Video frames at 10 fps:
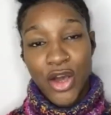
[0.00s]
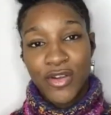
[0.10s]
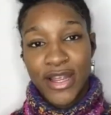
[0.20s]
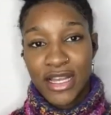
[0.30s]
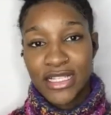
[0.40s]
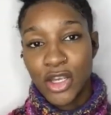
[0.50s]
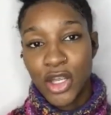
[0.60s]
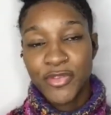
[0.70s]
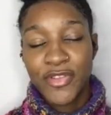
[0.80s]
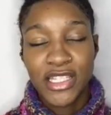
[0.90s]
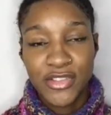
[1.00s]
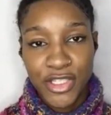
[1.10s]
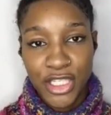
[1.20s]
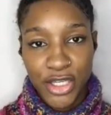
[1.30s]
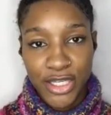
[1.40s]
Alright guys, I hope you found this
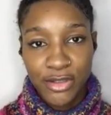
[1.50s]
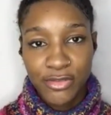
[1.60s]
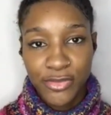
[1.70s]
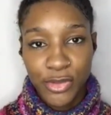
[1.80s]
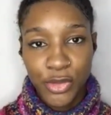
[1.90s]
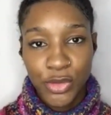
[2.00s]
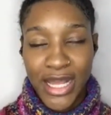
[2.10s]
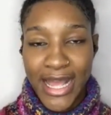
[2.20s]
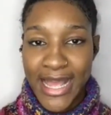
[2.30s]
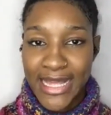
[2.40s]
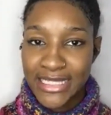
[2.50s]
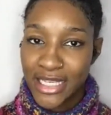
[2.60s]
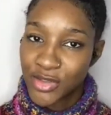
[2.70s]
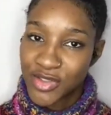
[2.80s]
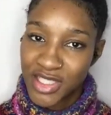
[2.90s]
video helpful, and
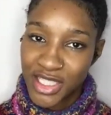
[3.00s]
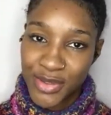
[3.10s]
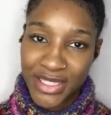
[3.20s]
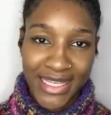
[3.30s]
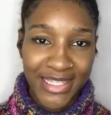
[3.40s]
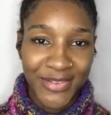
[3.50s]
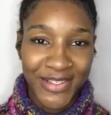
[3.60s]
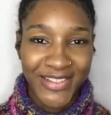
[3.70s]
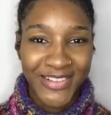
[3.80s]
I'll see you in the next one.